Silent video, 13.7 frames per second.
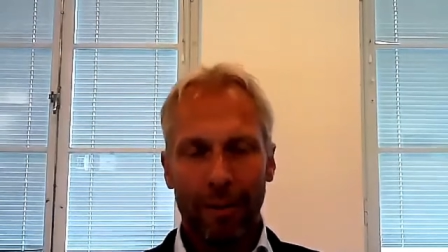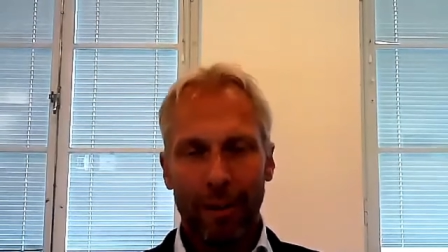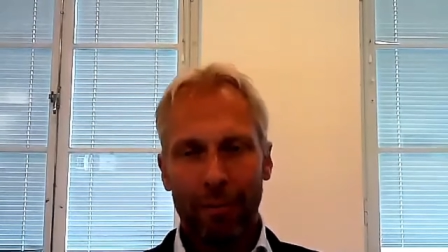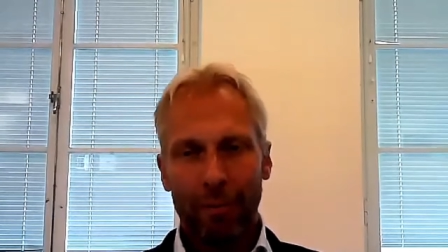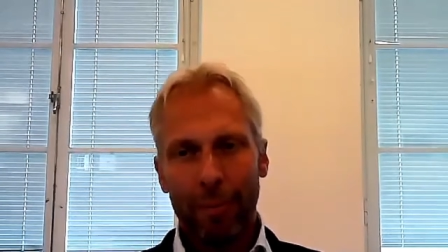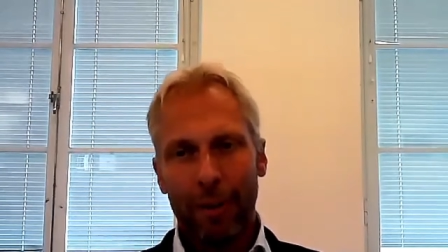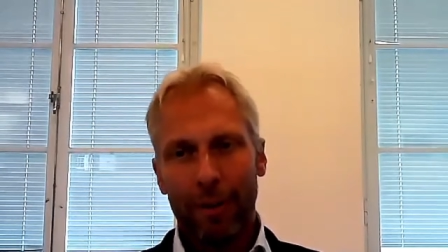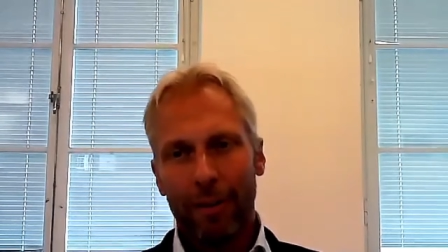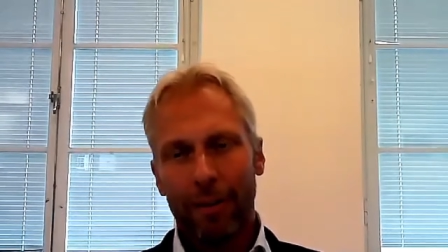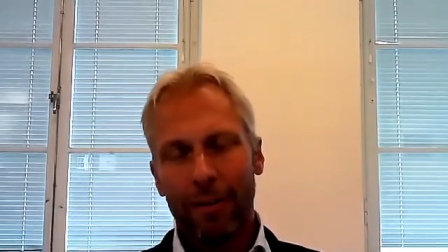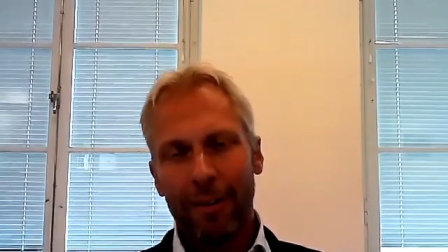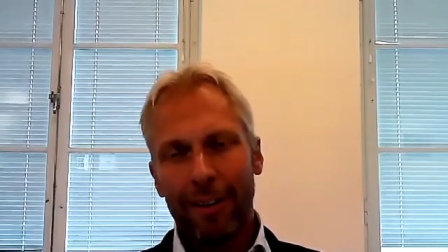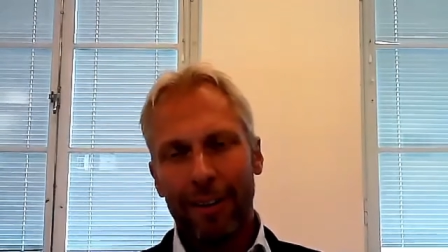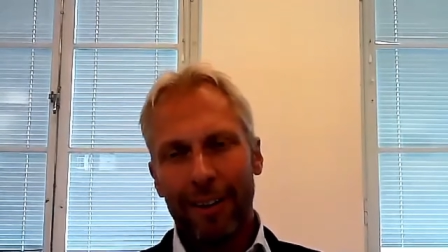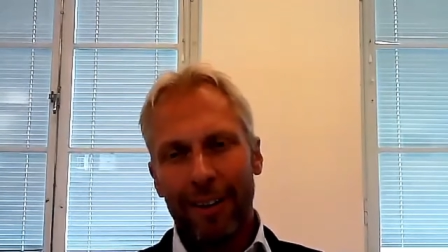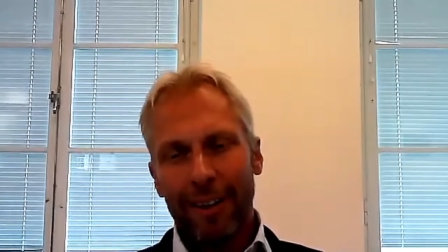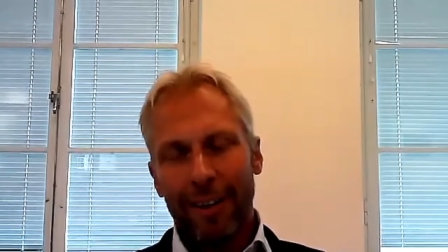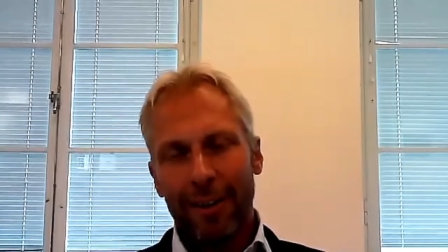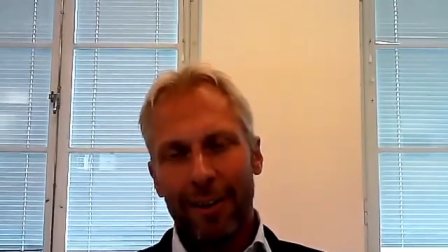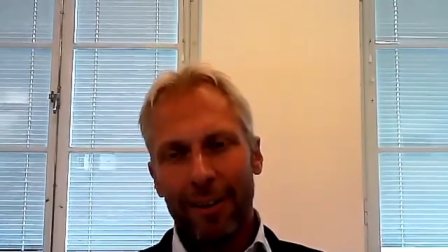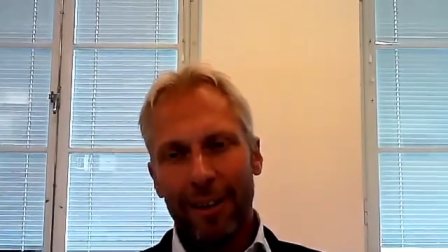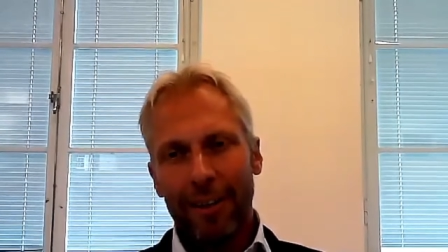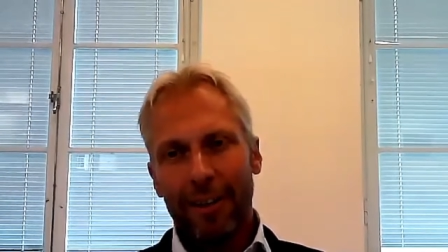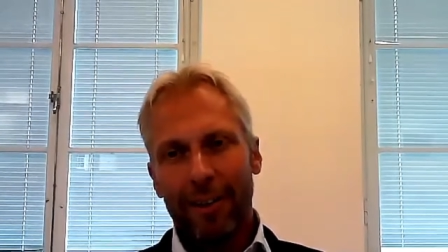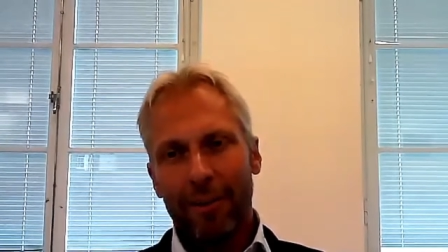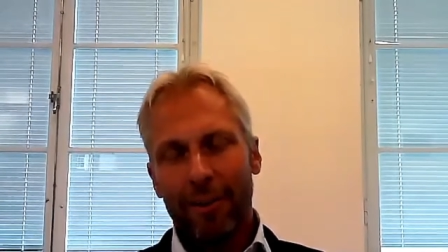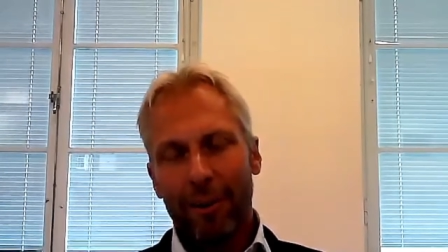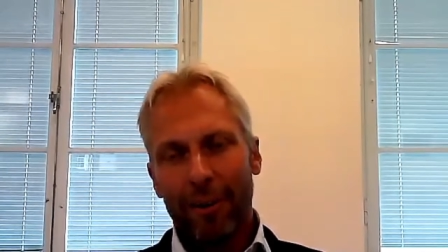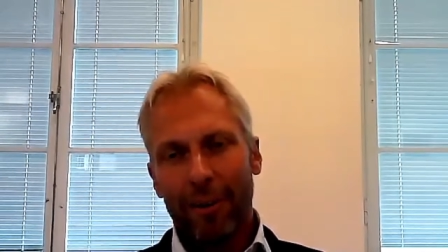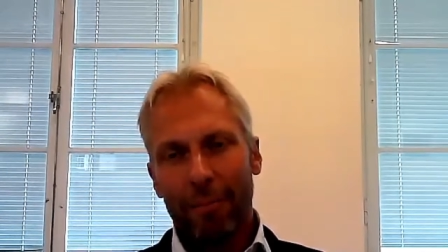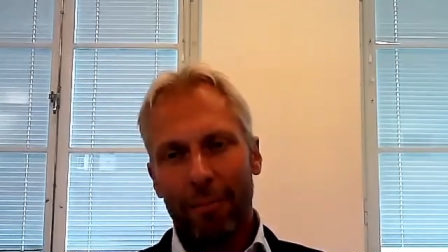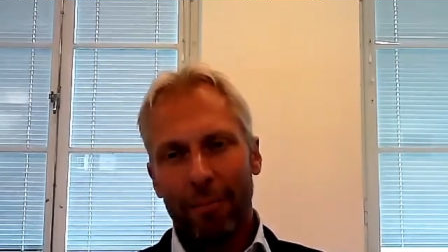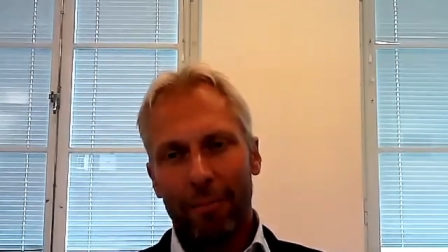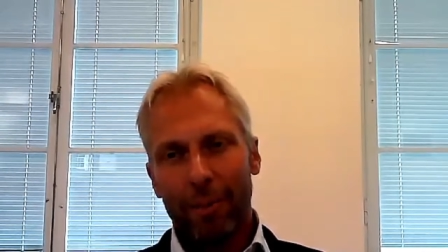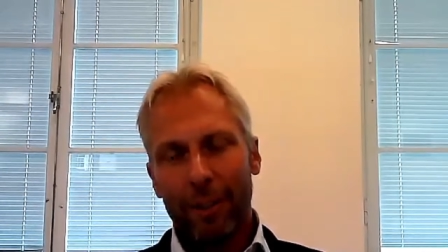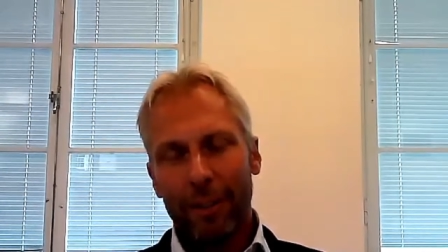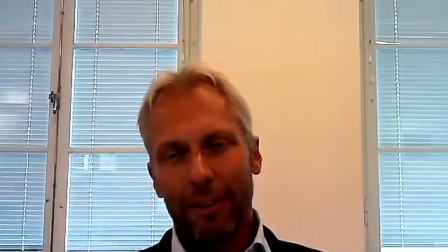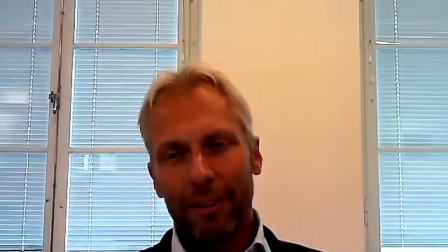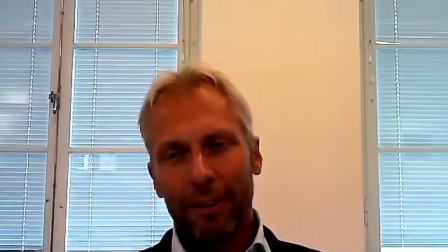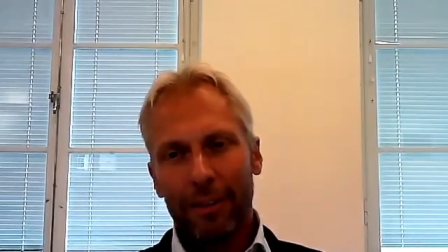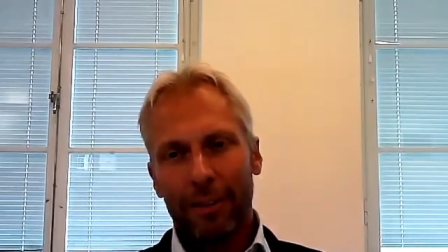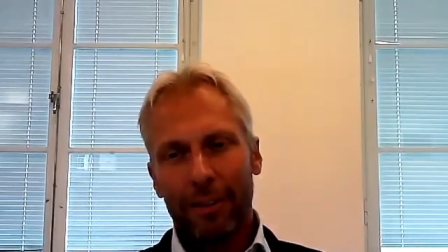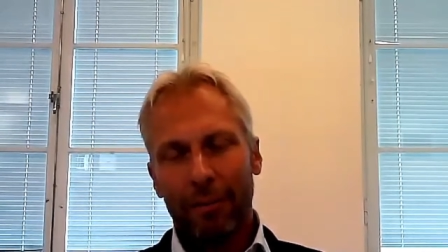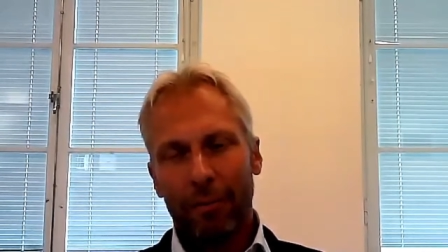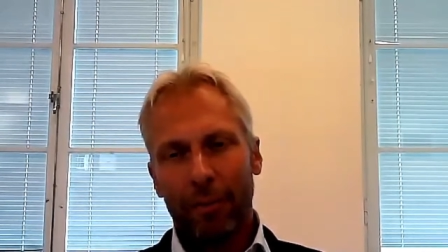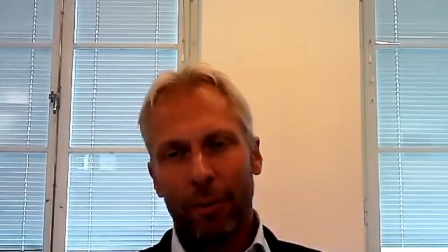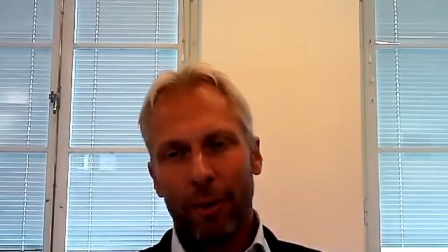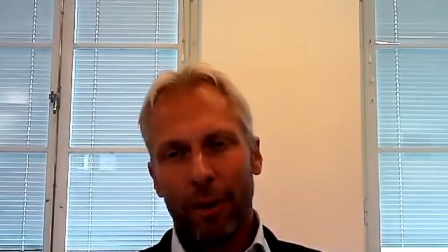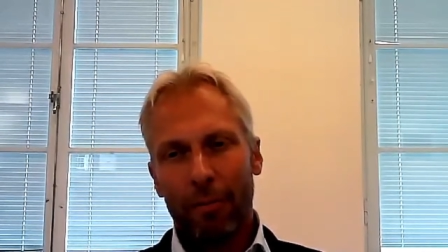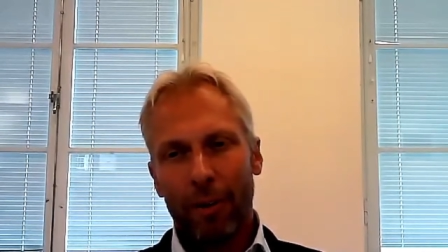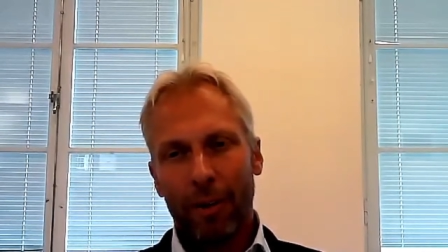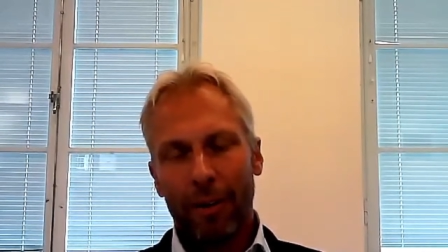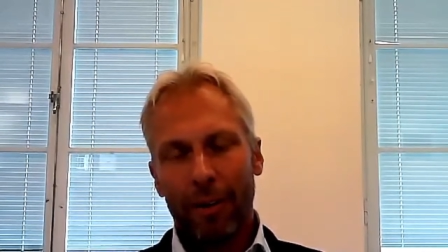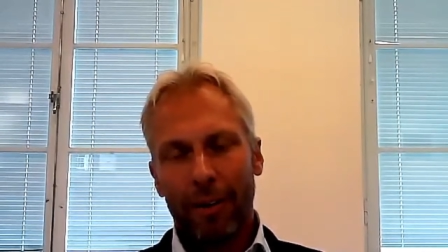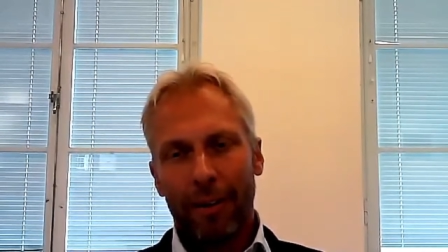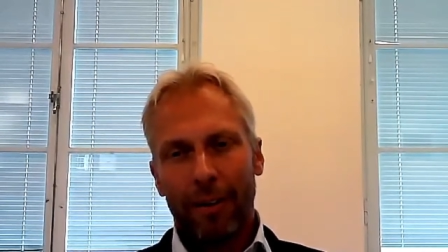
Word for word: if you make a a deal or a business, if you have a,